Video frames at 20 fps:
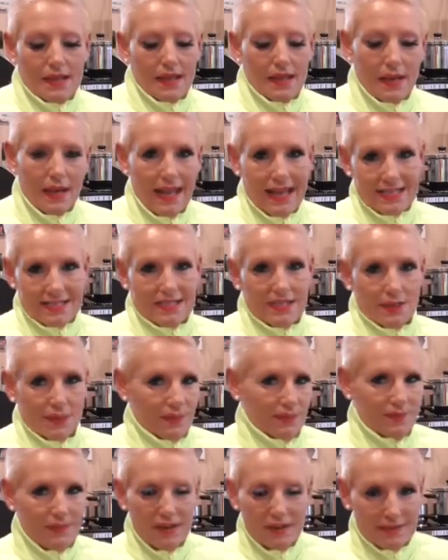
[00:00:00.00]
And I'll ask the
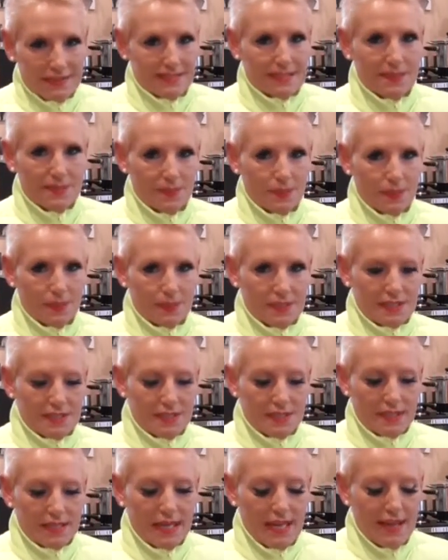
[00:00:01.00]
very simple
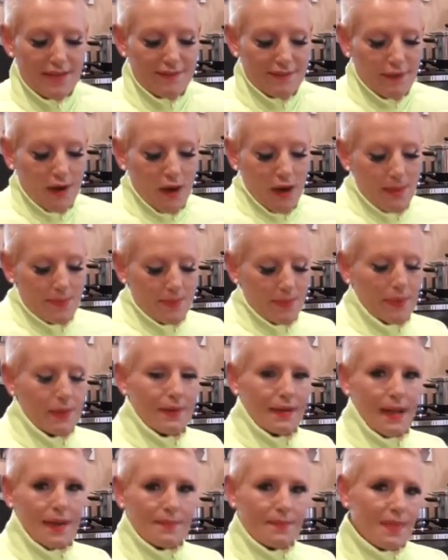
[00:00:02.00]
question. If I
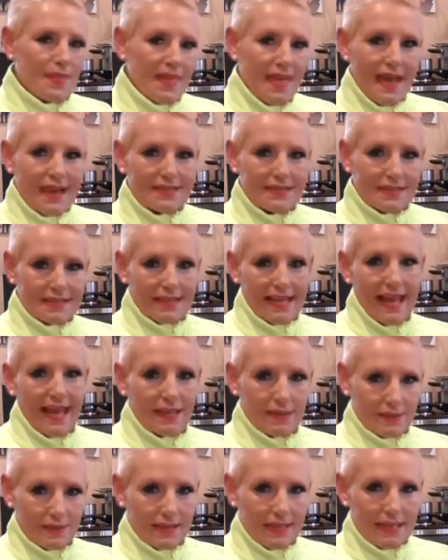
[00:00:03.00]
burn up 1,000
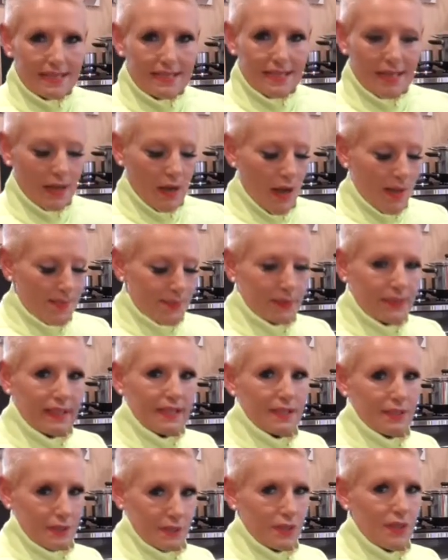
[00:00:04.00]
calories and I put
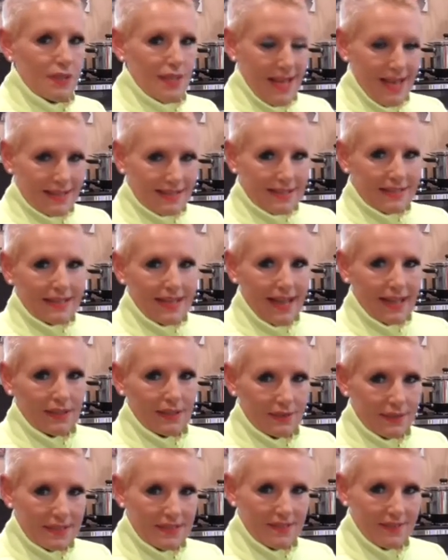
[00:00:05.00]
in 2,000
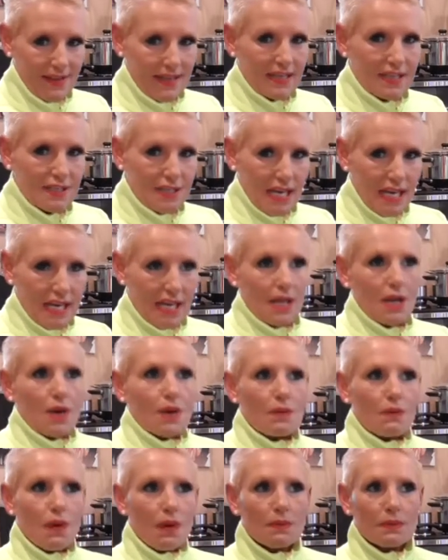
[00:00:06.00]
calories of energy,
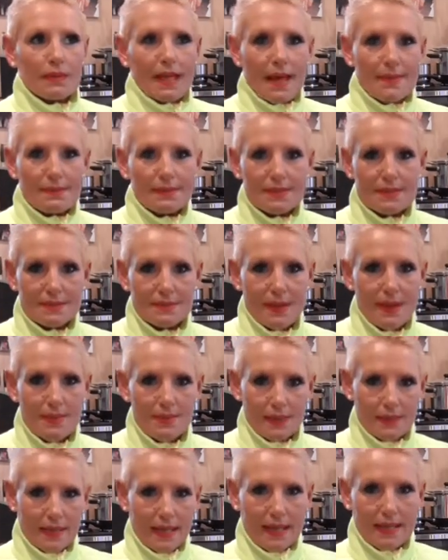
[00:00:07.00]
what will happen to my
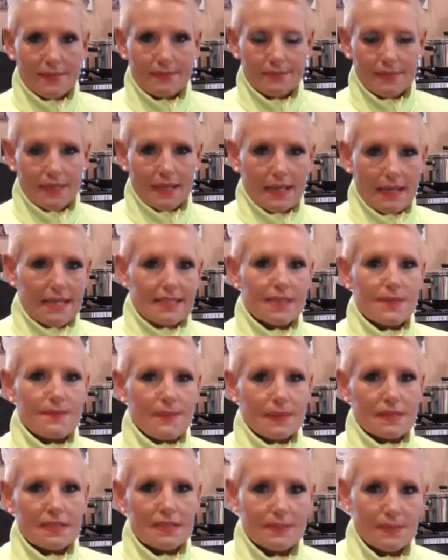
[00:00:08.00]
body? Is
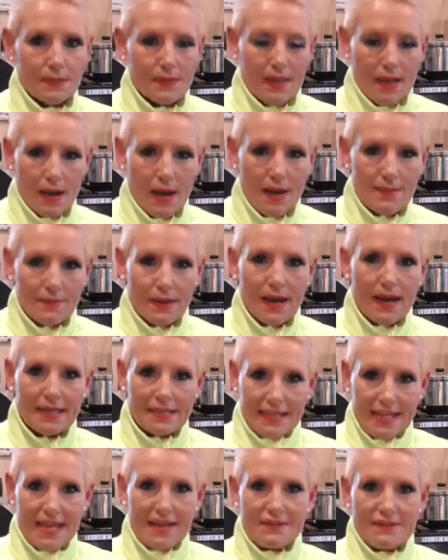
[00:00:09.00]
it possible that I
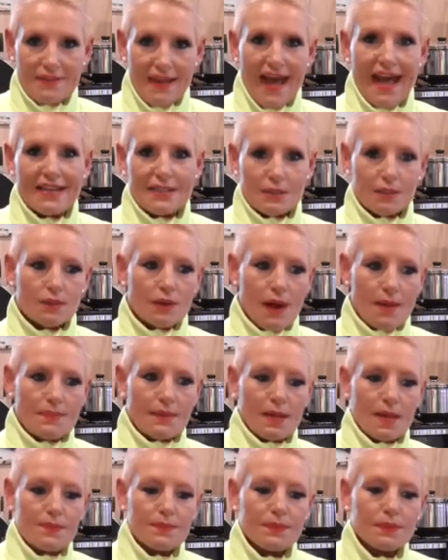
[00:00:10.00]
might get fat, or I'm
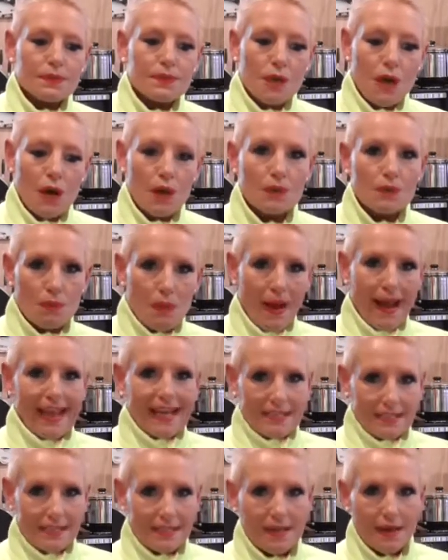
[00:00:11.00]
going to put on
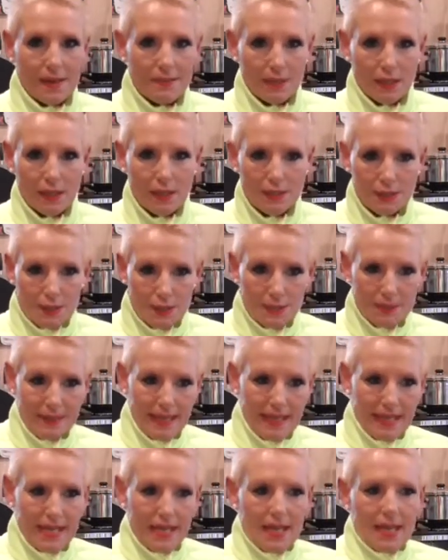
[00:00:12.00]
weight? I'm going to
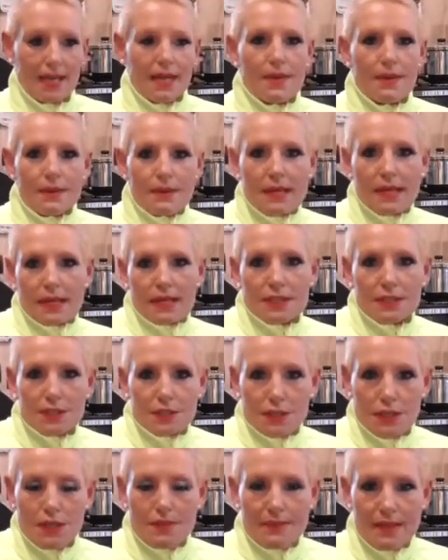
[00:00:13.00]
be
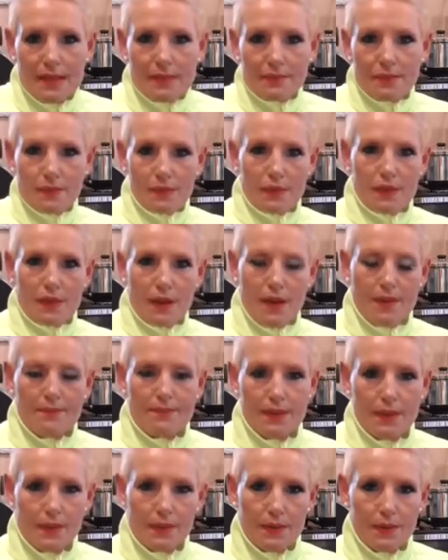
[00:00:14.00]
consuming more than I
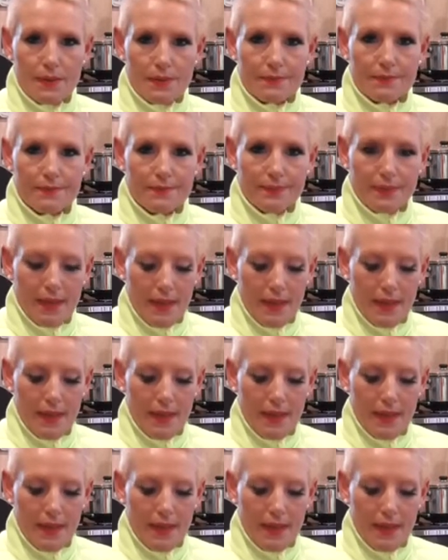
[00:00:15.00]
burn.